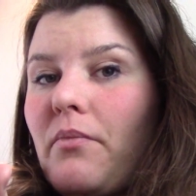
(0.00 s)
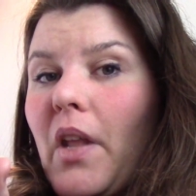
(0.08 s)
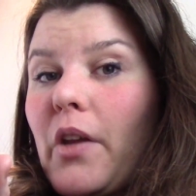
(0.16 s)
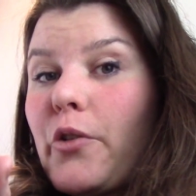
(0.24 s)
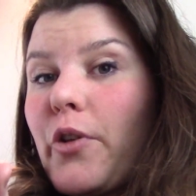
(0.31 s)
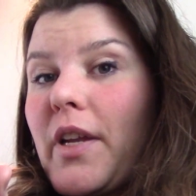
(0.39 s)

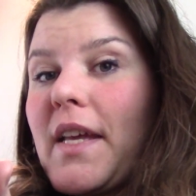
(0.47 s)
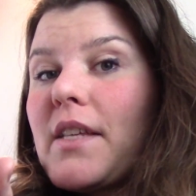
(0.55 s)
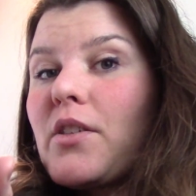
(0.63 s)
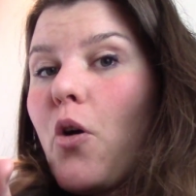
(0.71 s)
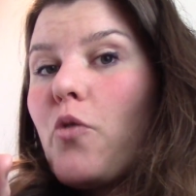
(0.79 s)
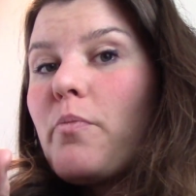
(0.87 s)
and creating
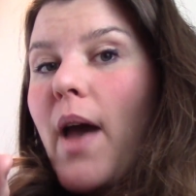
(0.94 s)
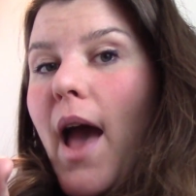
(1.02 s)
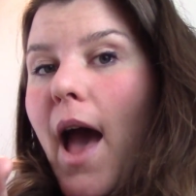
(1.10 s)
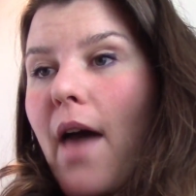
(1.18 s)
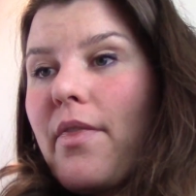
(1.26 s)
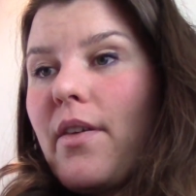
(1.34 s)
his own
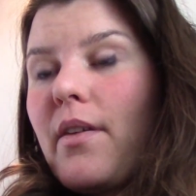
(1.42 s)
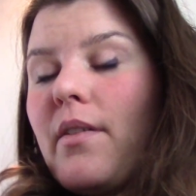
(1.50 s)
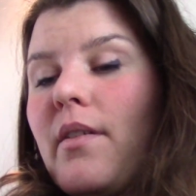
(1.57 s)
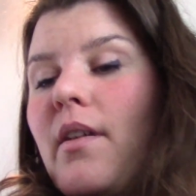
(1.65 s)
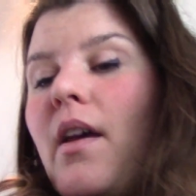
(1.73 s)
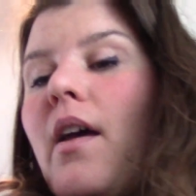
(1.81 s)
path,
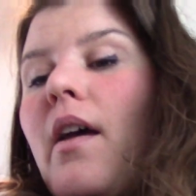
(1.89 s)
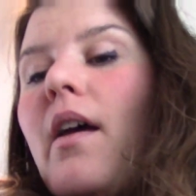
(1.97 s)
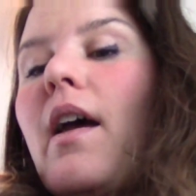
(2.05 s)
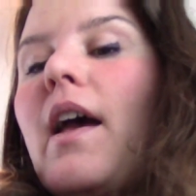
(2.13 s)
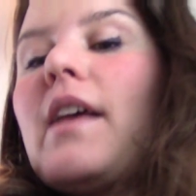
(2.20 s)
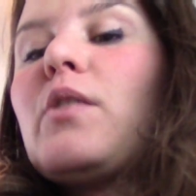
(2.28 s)

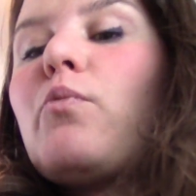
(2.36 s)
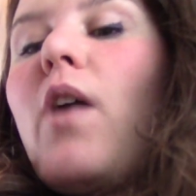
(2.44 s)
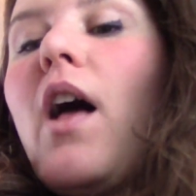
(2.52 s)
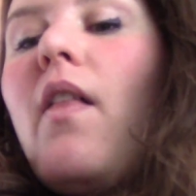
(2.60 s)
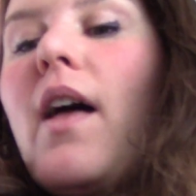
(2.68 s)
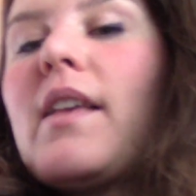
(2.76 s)
as
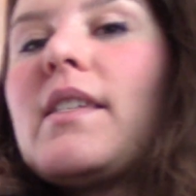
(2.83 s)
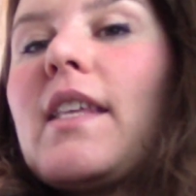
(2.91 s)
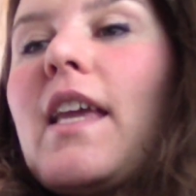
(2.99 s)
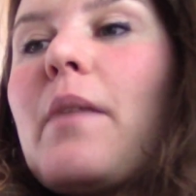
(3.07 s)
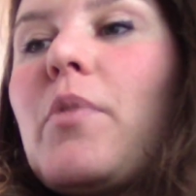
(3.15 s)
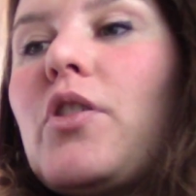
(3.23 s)
well as the
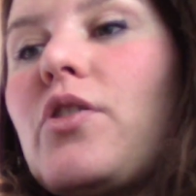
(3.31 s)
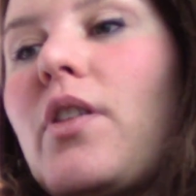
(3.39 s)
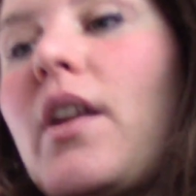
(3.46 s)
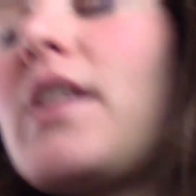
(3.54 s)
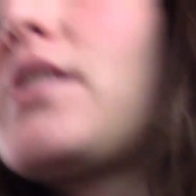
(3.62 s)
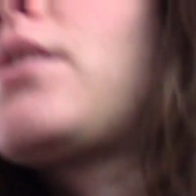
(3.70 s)
image
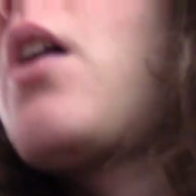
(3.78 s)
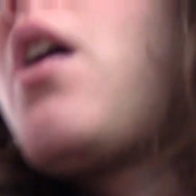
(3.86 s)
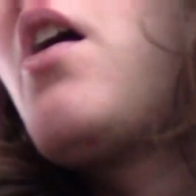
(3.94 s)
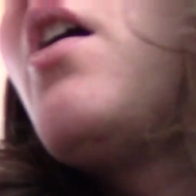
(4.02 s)
that I saw